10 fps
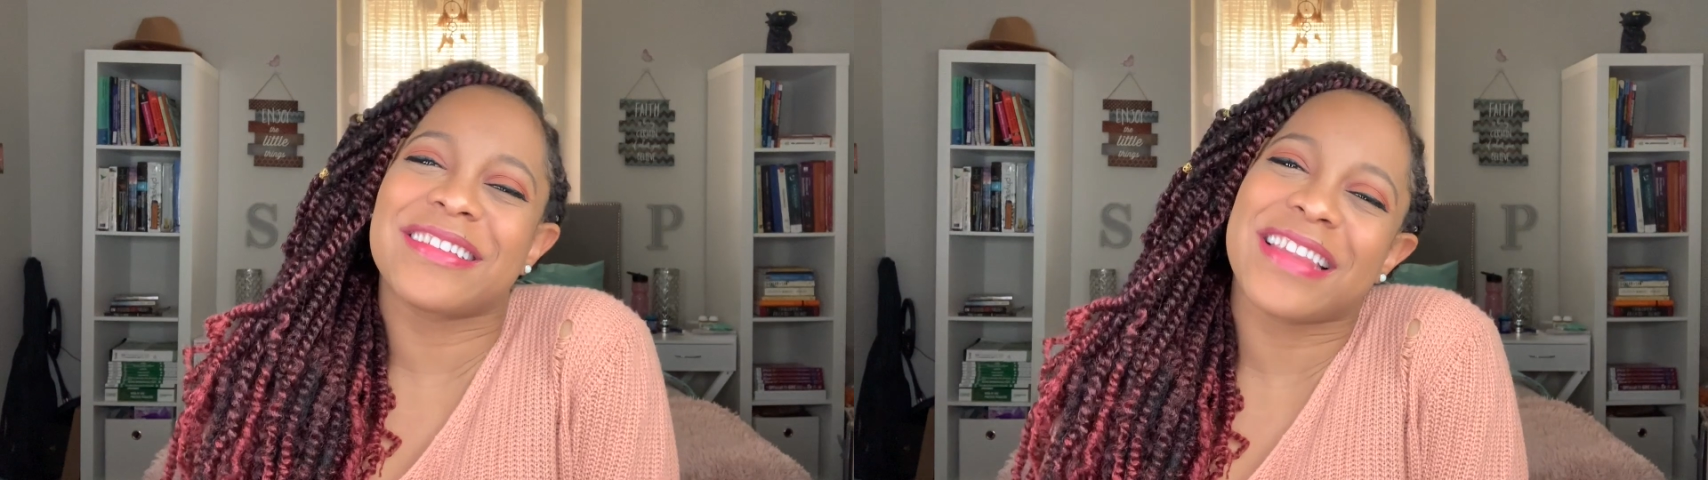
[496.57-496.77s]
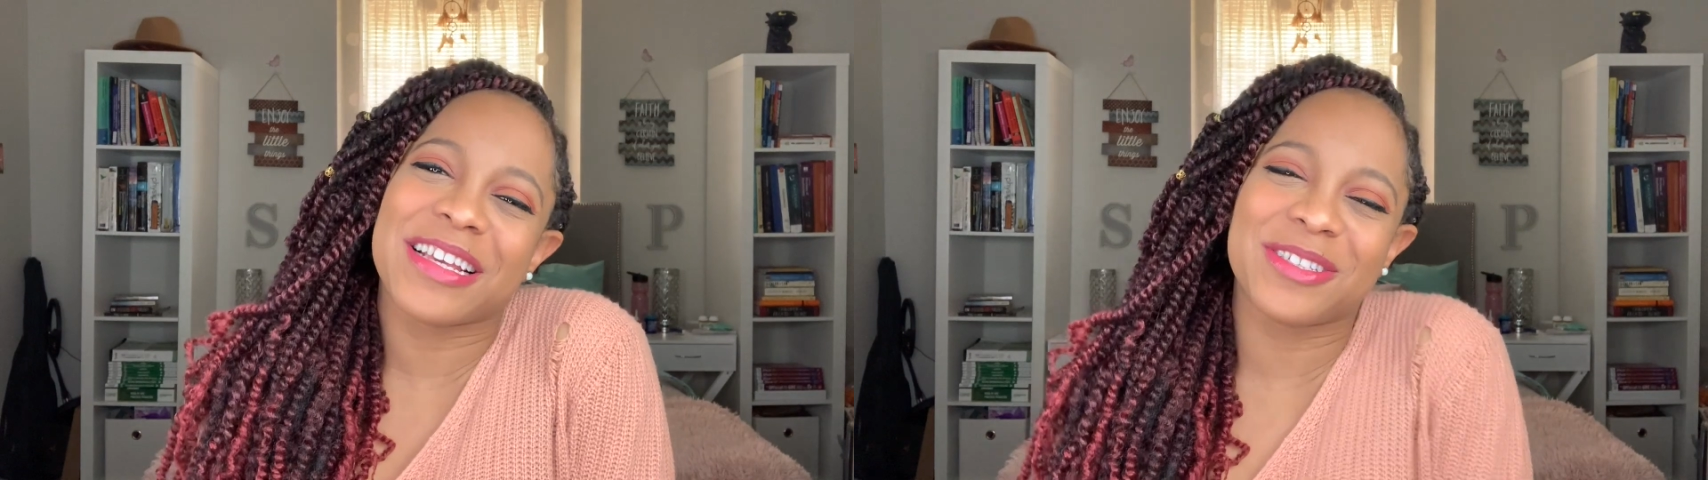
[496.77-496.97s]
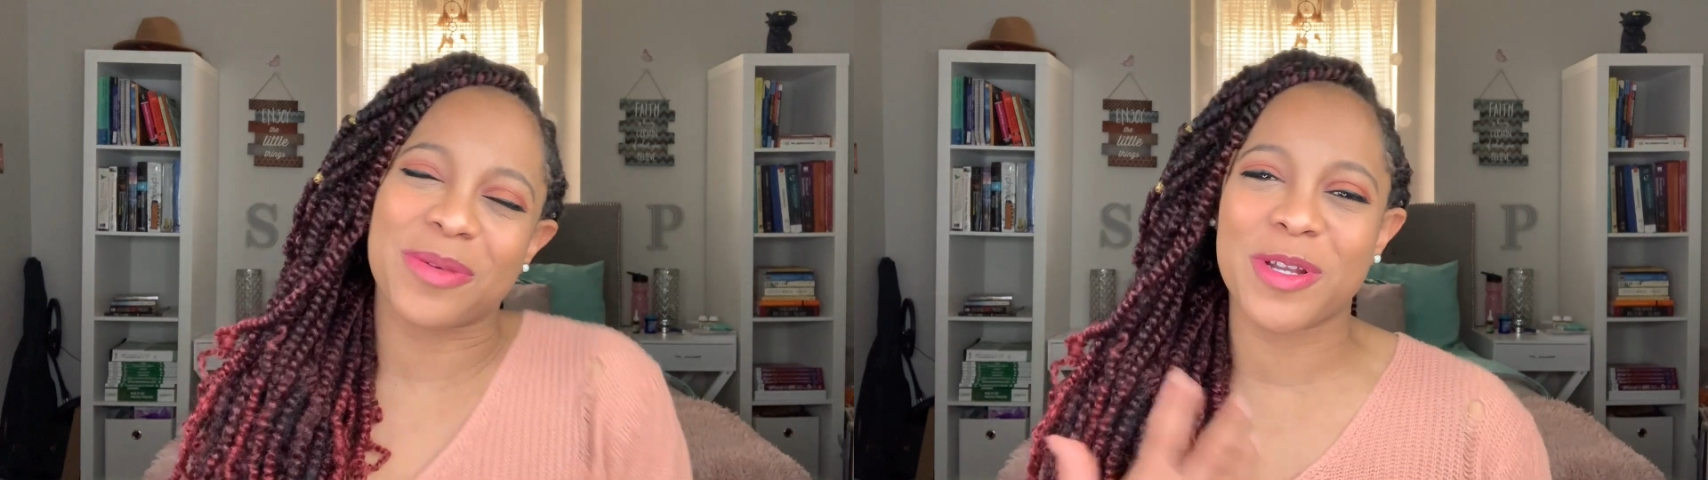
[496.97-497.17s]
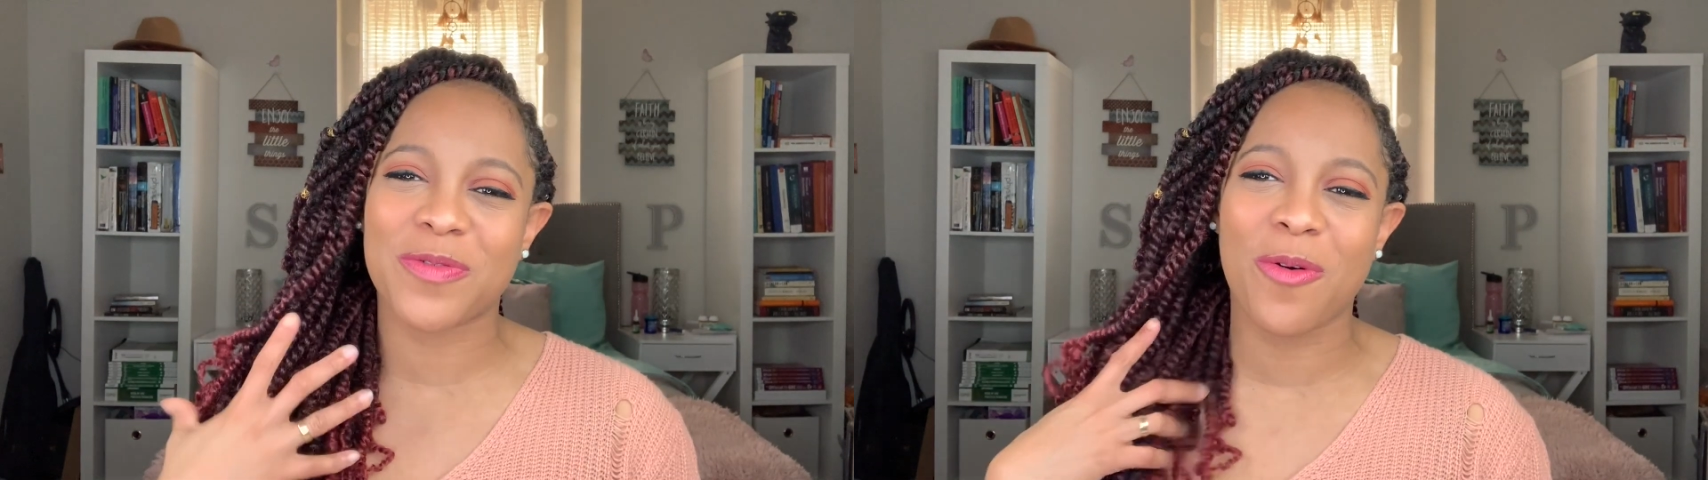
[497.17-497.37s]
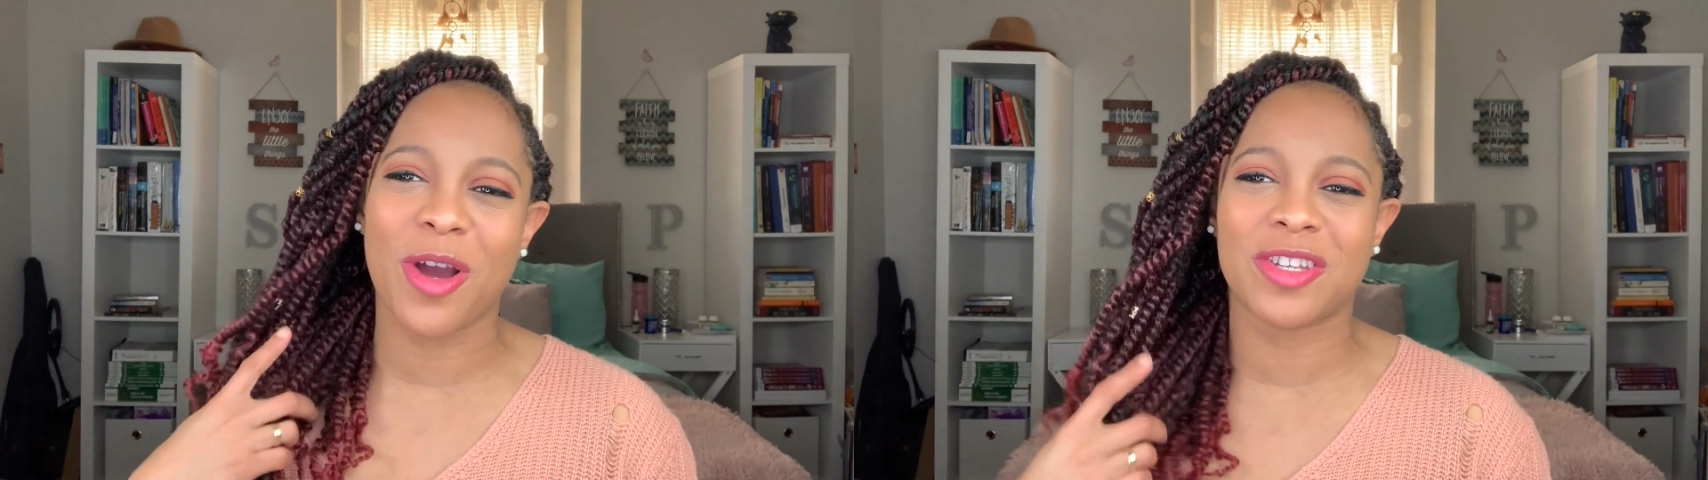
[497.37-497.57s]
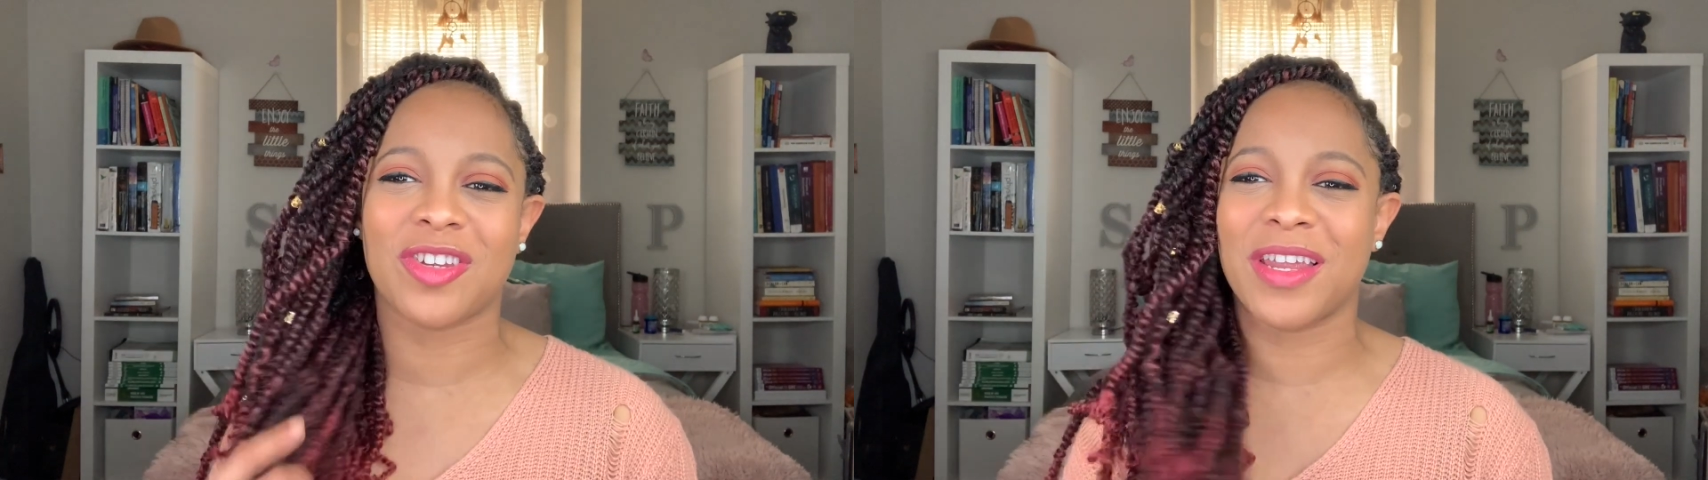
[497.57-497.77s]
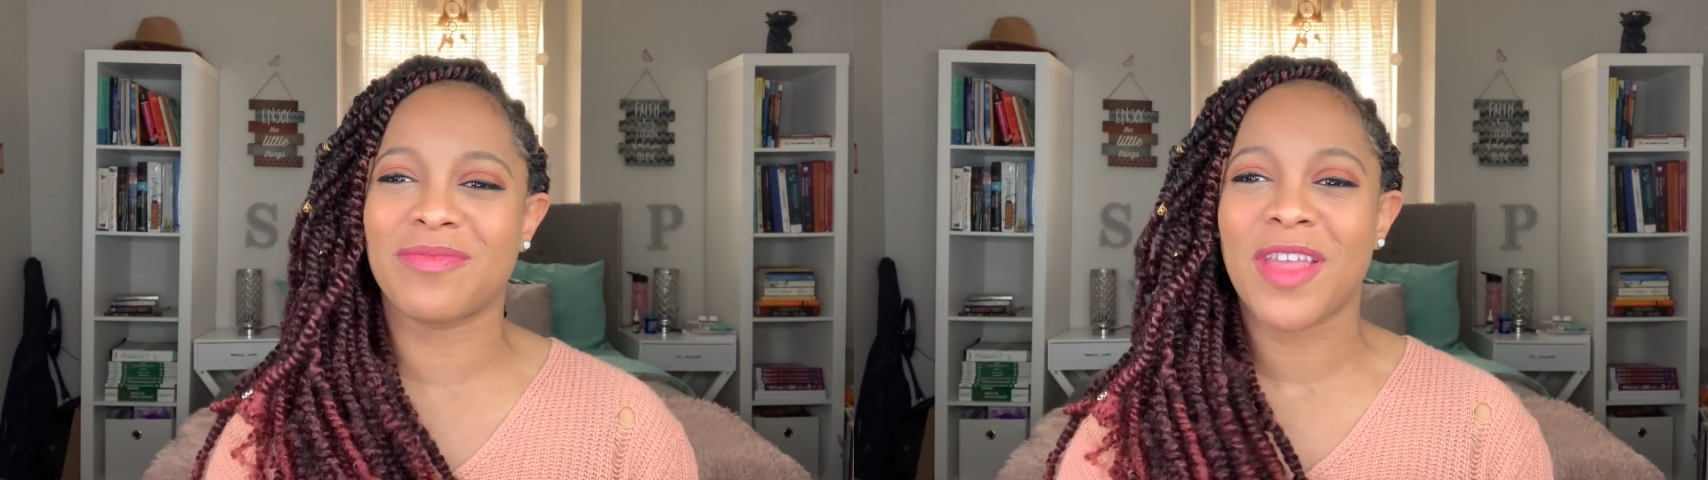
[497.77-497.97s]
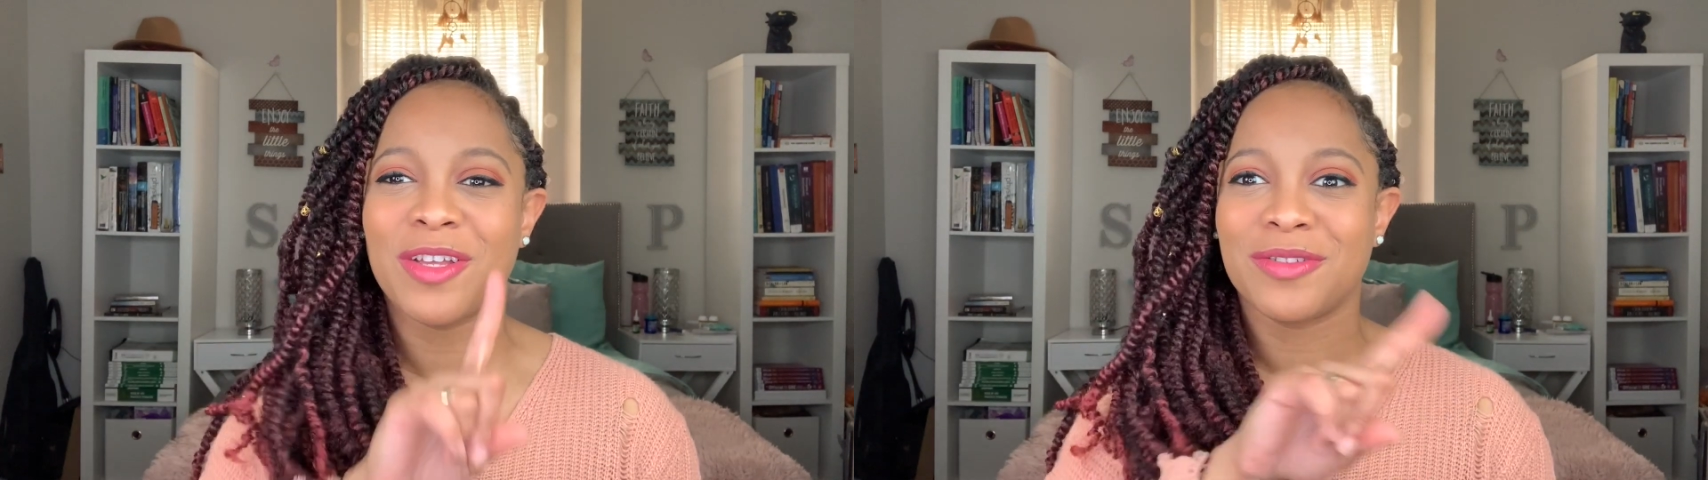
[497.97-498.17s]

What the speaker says: thank you so much for watching.